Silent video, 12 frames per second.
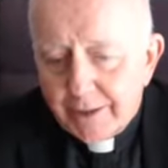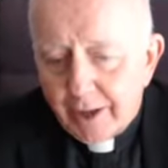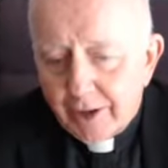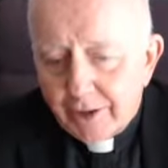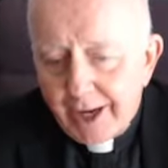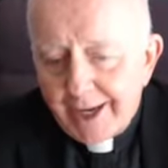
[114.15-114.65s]

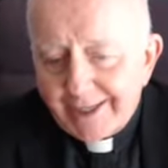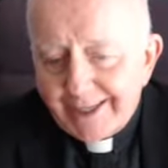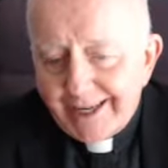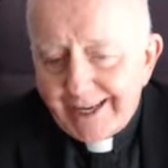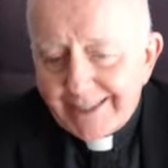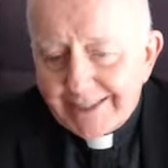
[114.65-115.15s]
are not
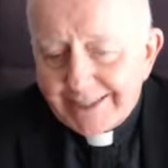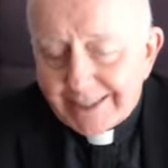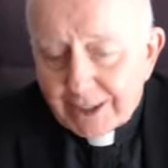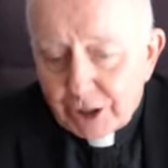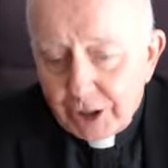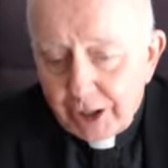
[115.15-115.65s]
as
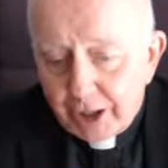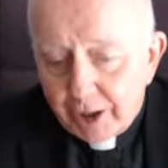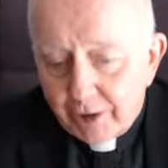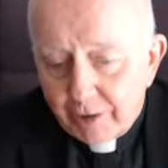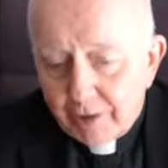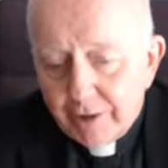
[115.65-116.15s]

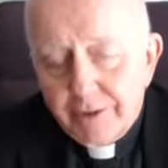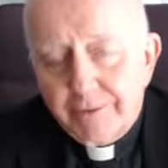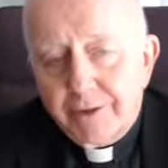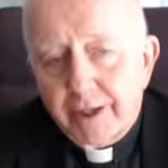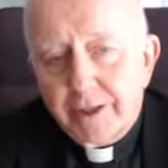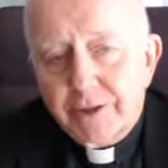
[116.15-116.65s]
clear
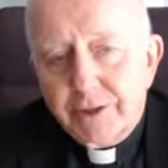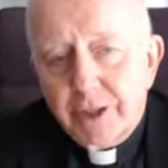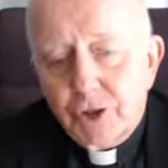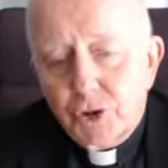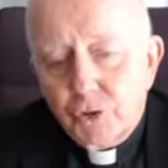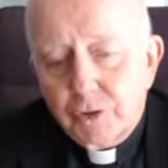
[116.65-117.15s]
as
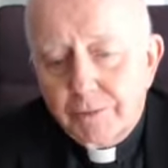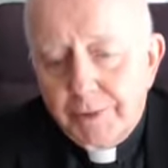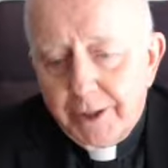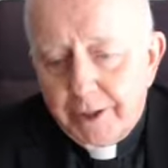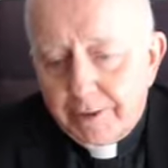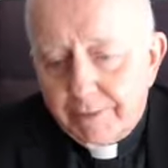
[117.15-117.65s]
they should
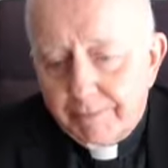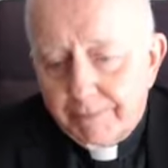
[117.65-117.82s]
be.